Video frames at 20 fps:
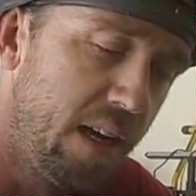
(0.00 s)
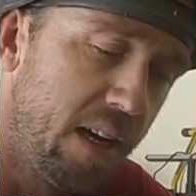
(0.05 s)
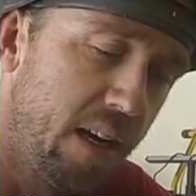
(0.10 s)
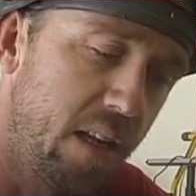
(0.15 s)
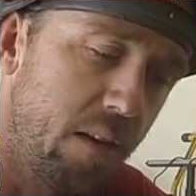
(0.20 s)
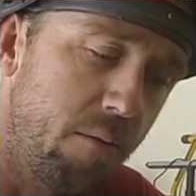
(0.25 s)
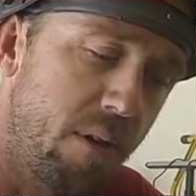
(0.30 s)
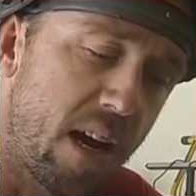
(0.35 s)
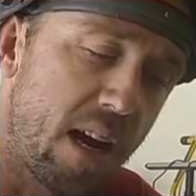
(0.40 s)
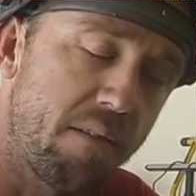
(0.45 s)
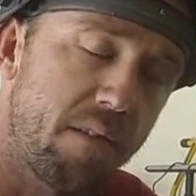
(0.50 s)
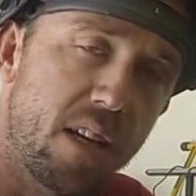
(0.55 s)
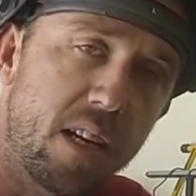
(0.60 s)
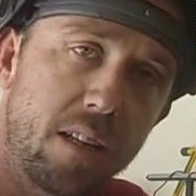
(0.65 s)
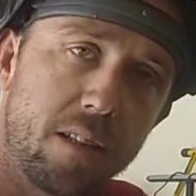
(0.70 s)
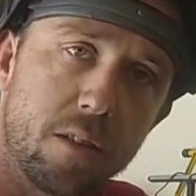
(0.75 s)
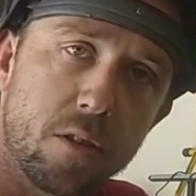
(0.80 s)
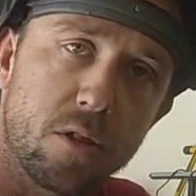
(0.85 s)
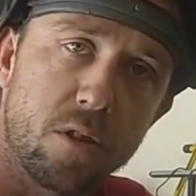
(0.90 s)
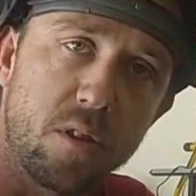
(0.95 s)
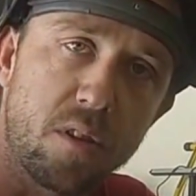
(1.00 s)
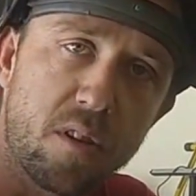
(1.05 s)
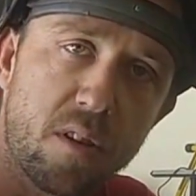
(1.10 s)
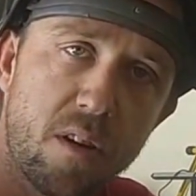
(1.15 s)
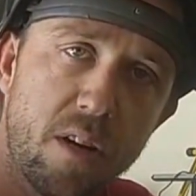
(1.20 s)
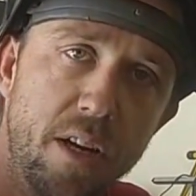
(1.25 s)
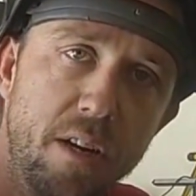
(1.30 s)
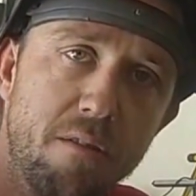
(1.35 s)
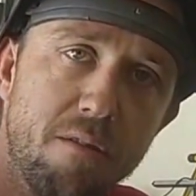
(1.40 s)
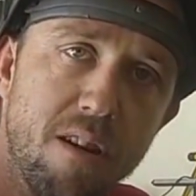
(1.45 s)
And then we have that additional
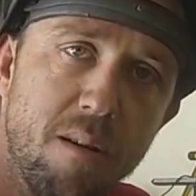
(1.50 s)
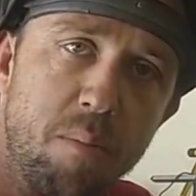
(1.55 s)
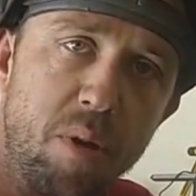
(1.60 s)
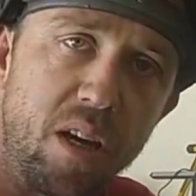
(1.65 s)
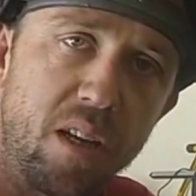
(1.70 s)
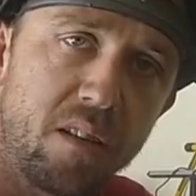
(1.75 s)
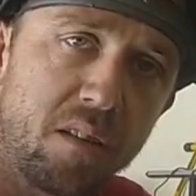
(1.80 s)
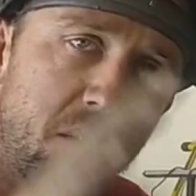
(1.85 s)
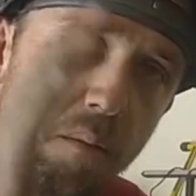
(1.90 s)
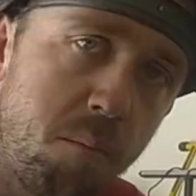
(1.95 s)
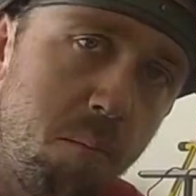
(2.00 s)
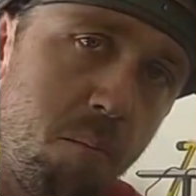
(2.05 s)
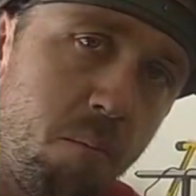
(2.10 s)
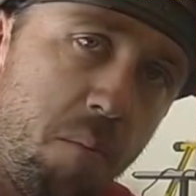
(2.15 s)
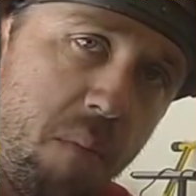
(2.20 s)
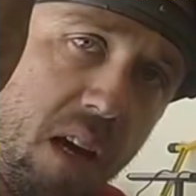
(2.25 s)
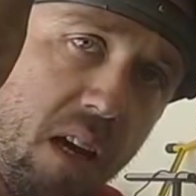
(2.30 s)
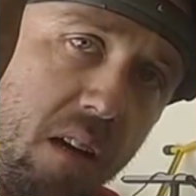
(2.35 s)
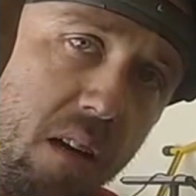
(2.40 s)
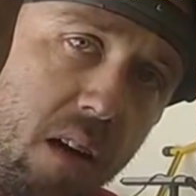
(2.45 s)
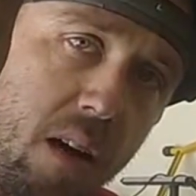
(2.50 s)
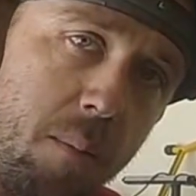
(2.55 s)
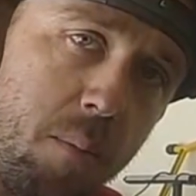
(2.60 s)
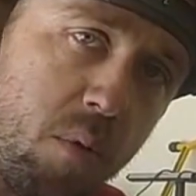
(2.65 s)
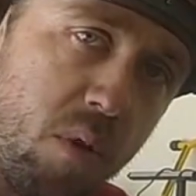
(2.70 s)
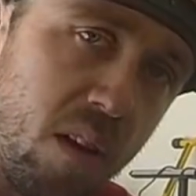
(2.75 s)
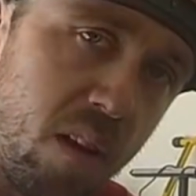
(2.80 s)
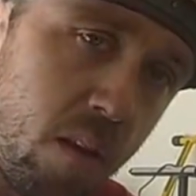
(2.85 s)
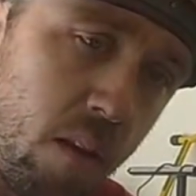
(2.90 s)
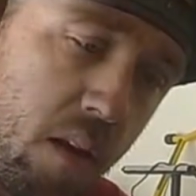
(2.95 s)
30-degree bend to mate
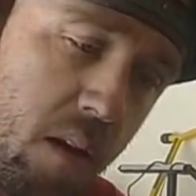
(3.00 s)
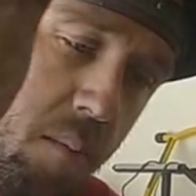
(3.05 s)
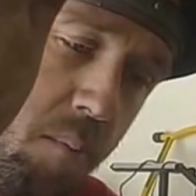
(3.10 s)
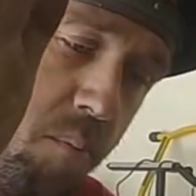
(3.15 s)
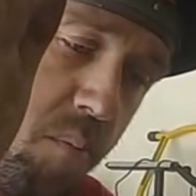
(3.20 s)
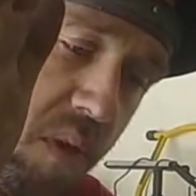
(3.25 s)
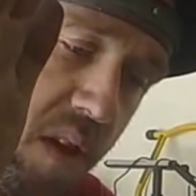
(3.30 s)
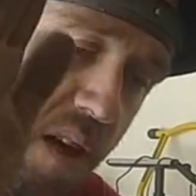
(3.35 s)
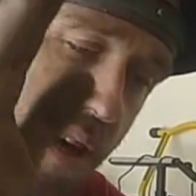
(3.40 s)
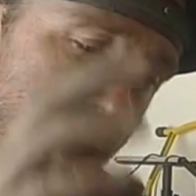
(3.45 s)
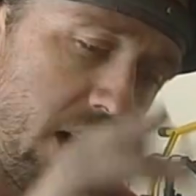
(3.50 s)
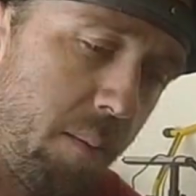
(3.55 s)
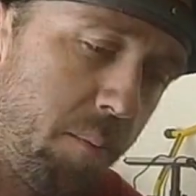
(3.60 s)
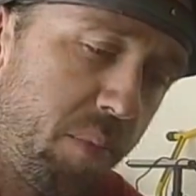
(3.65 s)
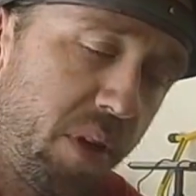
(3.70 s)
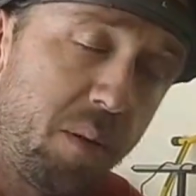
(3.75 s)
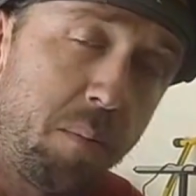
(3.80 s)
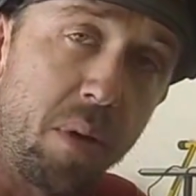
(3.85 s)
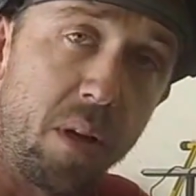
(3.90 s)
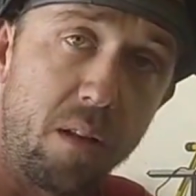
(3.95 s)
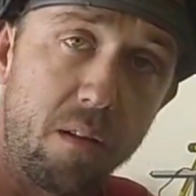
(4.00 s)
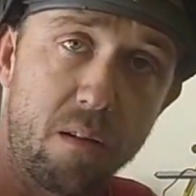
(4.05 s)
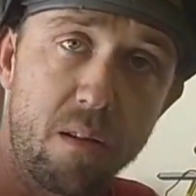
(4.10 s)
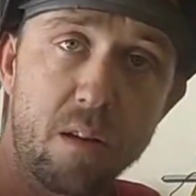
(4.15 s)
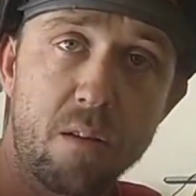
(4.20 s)
up with the B-pillar,